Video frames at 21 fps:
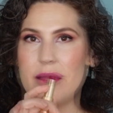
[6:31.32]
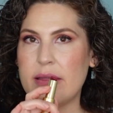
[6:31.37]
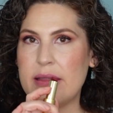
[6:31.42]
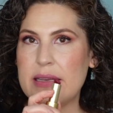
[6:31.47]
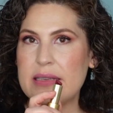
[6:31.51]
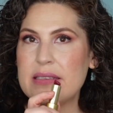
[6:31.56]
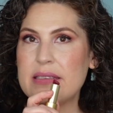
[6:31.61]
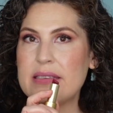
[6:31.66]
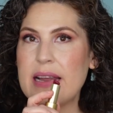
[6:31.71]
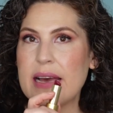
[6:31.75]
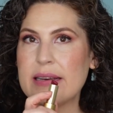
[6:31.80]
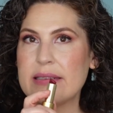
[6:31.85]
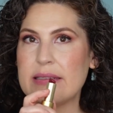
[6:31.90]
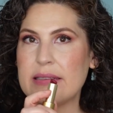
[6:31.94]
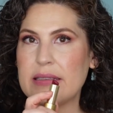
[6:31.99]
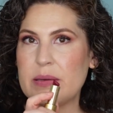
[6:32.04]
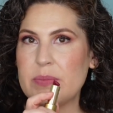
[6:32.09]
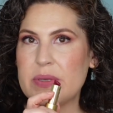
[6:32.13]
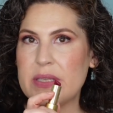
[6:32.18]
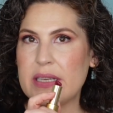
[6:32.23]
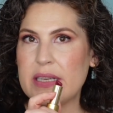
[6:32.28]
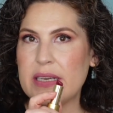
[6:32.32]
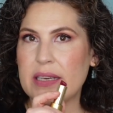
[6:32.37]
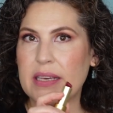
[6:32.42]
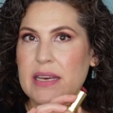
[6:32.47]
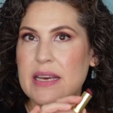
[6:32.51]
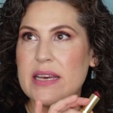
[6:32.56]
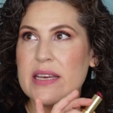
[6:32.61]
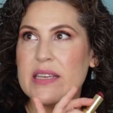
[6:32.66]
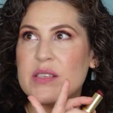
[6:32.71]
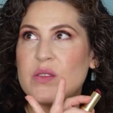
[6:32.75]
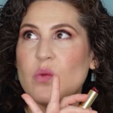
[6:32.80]
This next
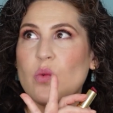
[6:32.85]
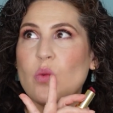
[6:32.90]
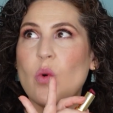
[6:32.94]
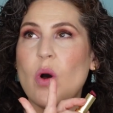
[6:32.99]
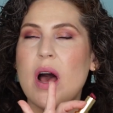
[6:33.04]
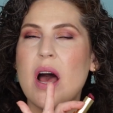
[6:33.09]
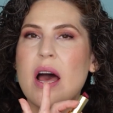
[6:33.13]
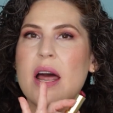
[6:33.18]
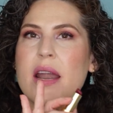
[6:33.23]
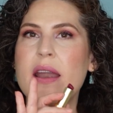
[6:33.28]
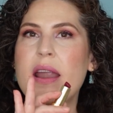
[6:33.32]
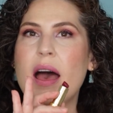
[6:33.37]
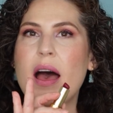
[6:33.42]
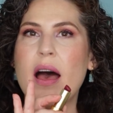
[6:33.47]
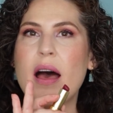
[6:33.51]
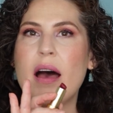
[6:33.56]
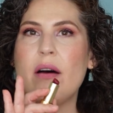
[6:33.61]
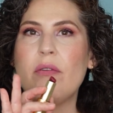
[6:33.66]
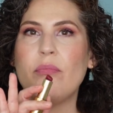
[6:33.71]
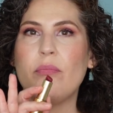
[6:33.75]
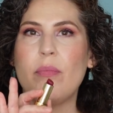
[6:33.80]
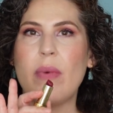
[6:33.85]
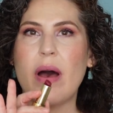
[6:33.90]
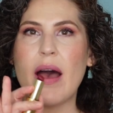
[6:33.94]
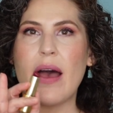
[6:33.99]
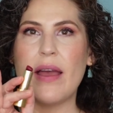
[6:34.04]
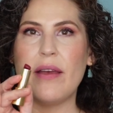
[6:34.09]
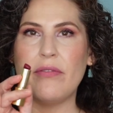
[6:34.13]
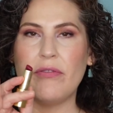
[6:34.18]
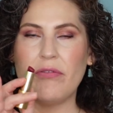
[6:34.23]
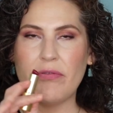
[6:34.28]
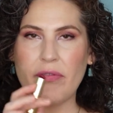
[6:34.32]
lipstick is one of
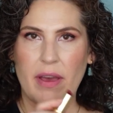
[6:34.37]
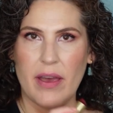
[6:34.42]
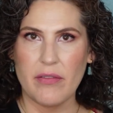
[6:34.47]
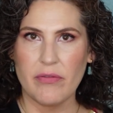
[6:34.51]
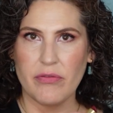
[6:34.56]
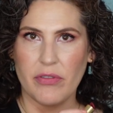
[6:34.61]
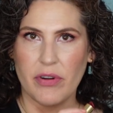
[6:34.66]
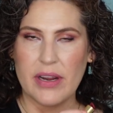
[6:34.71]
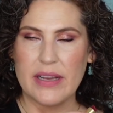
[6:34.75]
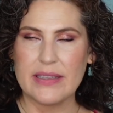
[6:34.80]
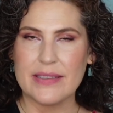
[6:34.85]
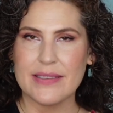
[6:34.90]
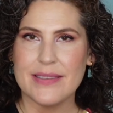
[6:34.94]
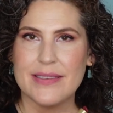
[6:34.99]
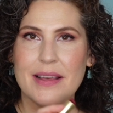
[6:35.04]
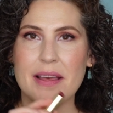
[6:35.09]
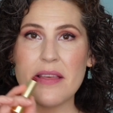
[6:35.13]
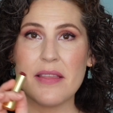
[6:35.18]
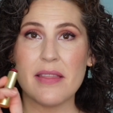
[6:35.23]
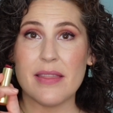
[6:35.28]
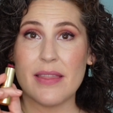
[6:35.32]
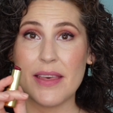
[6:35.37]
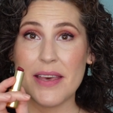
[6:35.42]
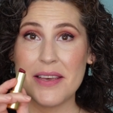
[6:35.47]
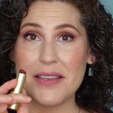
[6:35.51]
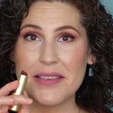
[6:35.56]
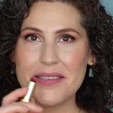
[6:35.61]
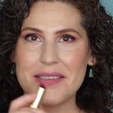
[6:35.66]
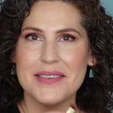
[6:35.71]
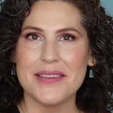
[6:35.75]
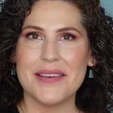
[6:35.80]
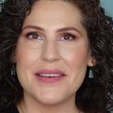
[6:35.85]
my favorites.
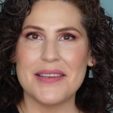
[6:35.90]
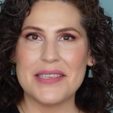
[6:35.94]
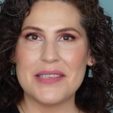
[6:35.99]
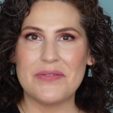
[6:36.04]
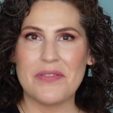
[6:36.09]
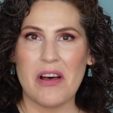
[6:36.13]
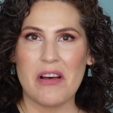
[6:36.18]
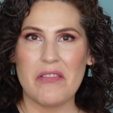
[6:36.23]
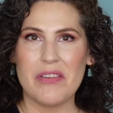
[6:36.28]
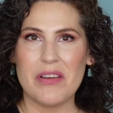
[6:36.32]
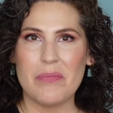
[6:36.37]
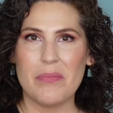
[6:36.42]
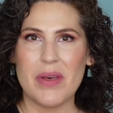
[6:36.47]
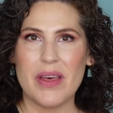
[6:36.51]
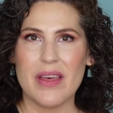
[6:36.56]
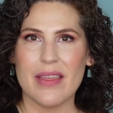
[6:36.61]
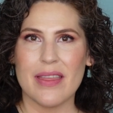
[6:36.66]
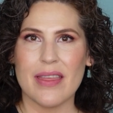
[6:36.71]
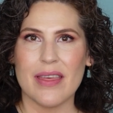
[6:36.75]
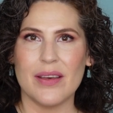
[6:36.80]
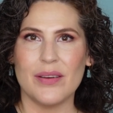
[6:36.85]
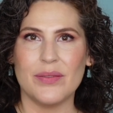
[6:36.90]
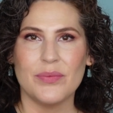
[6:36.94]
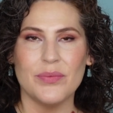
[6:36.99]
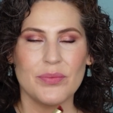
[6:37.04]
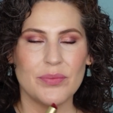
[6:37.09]
This is Velvet Myth.